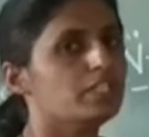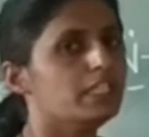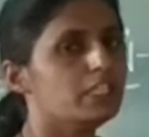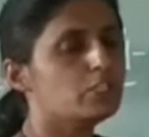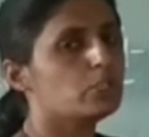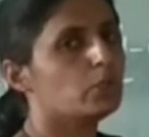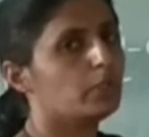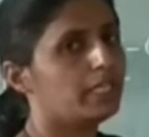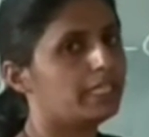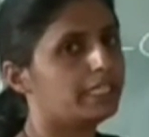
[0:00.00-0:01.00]
each
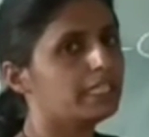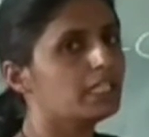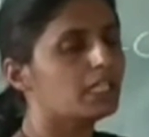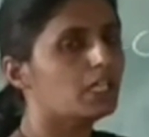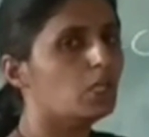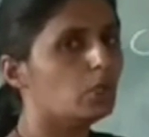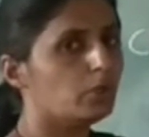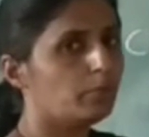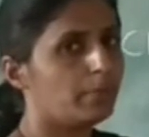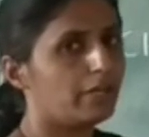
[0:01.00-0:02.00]
donating a
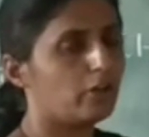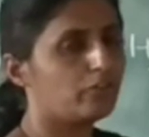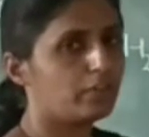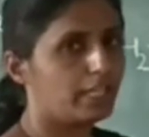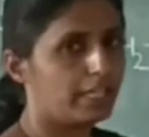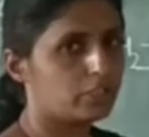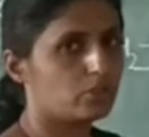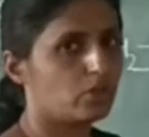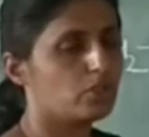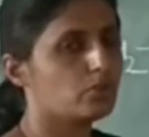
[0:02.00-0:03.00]
lone pair of
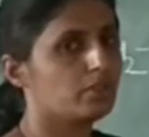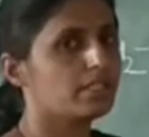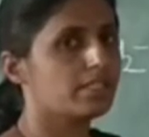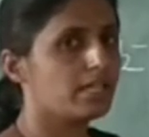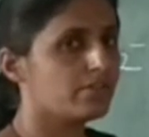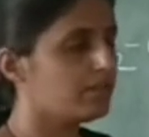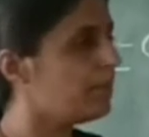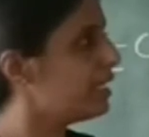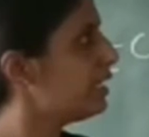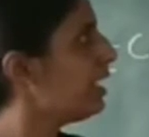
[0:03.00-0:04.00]
electron to the central
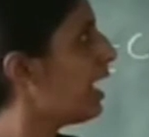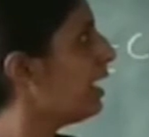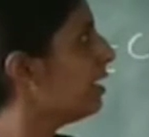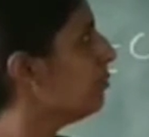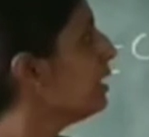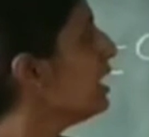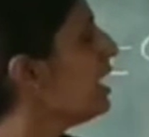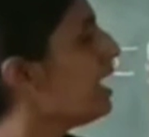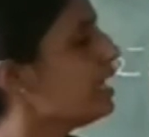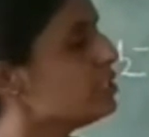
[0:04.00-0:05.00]
metal atom.
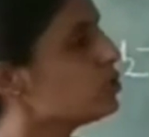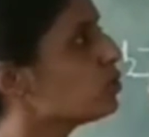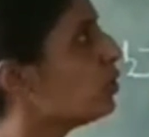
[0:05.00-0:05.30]
Hence